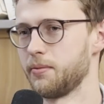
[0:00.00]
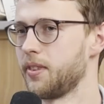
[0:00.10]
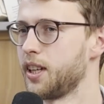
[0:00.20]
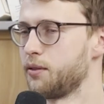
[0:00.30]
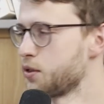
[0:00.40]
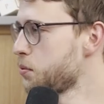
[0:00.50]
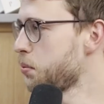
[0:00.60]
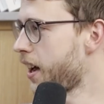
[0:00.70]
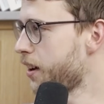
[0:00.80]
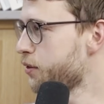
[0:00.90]
even
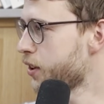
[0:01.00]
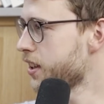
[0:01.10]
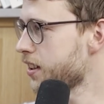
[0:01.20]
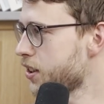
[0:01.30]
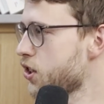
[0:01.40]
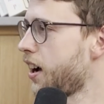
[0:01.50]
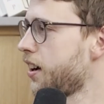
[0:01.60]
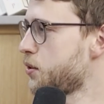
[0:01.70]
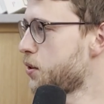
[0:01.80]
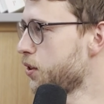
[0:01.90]
supplying, for instance,
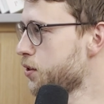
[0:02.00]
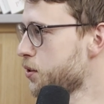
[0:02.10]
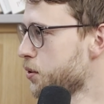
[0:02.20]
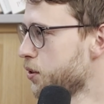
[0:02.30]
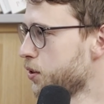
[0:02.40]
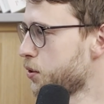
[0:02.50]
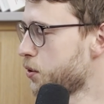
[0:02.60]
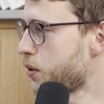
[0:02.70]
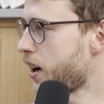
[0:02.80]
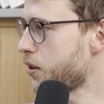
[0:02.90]
Shahed drones to
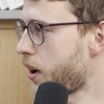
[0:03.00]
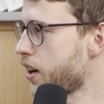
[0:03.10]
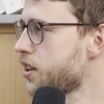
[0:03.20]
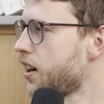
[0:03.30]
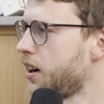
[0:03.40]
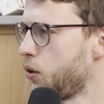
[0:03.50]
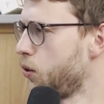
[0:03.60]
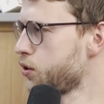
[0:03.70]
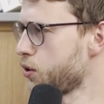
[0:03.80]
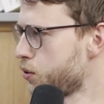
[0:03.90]
Russia,
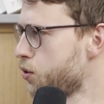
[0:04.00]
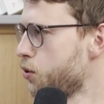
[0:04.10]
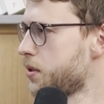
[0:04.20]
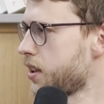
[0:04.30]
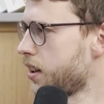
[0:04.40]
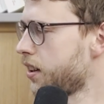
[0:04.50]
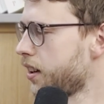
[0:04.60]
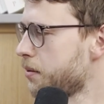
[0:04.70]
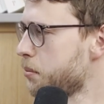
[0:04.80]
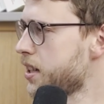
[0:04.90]
also troops
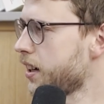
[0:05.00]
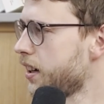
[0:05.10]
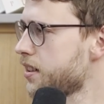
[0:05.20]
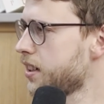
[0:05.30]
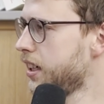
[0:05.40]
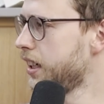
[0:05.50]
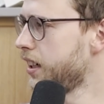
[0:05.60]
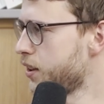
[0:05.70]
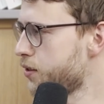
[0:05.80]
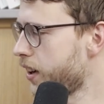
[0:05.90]
and missiles
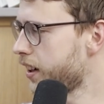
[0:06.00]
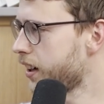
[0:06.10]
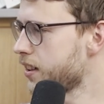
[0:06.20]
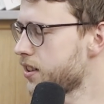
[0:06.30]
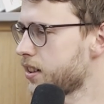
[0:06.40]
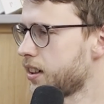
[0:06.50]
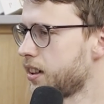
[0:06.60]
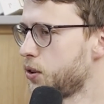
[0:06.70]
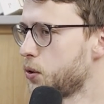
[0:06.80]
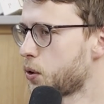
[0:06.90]
in its fight against
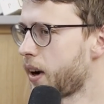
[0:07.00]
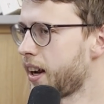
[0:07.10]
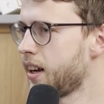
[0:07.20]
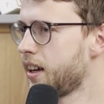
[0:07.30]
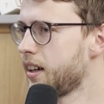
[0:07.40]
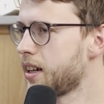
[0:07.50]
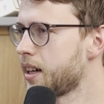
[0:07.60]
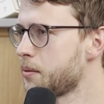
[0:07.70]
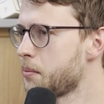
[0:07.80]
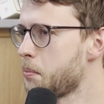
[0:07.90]
Ukraine,
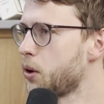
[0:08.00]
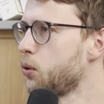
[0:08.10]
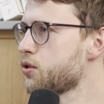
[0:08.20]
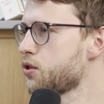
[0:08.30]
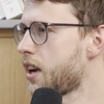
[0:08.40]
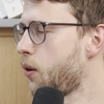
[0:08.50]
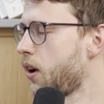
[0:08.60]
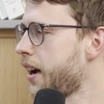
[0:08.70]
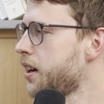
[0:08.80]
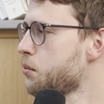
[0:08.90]
but also now
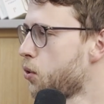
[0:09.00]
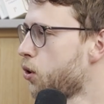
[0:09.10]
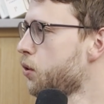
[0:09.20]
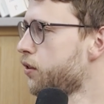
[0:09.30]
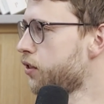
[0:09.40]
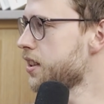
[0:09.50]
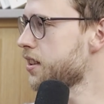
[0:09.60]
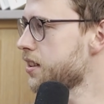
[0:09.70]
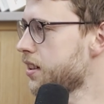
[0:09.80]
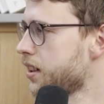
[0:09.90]
aligning more with, for
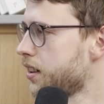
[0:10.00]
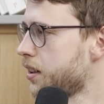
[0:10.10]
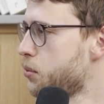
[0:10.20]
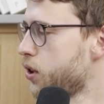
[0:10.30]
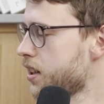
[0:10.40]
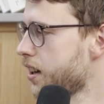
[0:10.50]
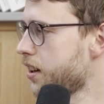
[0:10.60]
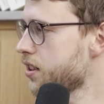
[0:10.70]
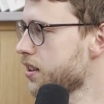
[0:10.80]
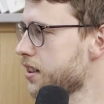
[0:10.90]
instance, the BRICS
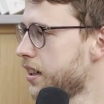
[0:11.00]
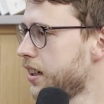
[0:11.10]
nations.